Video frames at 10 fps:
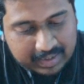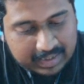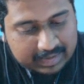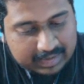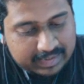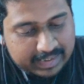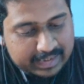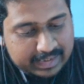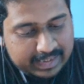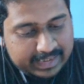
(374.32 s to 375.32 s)
9,
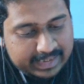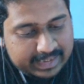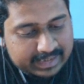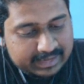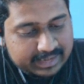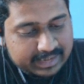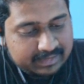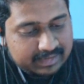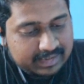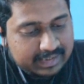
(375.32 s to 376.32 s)
9, 10,
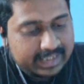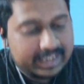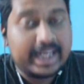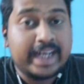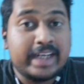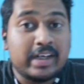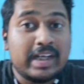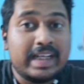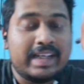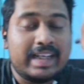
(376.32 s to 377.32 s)
10, 9, 8,
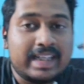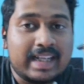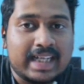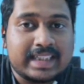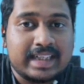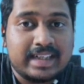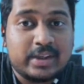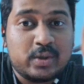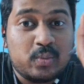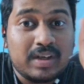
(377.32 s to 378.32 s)
in the last INI
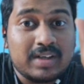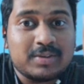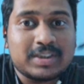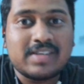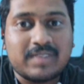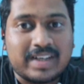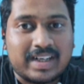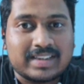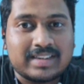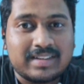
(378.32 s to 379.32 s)
12 questions were
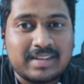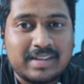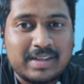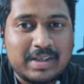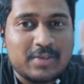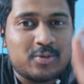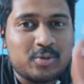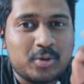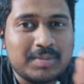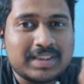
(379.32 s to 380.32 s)
asked.
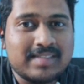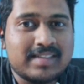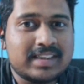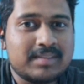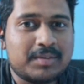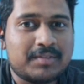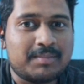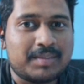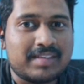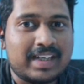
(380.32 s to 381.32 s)
So much consistent
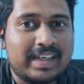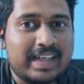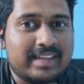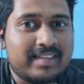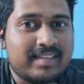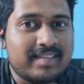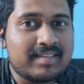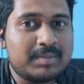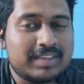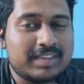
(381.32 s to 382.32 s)
performance, and this is a
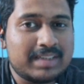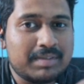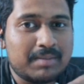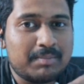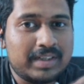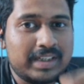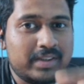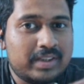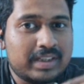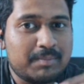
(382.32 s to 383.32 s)
subject which can be
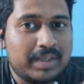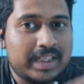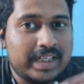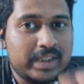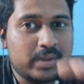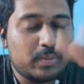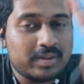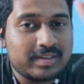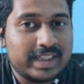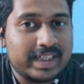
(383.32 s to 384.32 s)
completed in 2 or
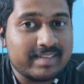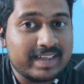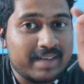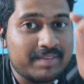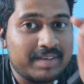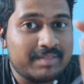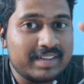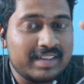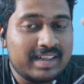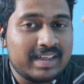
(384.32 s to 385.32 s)
3 days, and
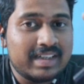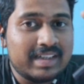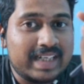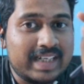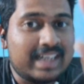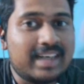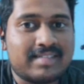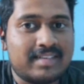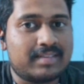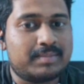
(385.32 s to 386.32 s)
everyone neglects
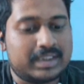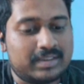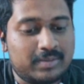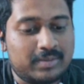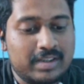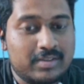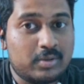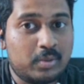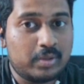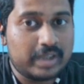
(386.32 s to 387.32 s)
this subject. Okay, so
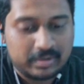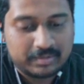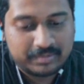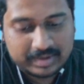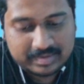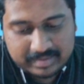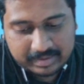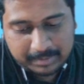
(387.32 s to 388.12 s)
don't ignore forensic.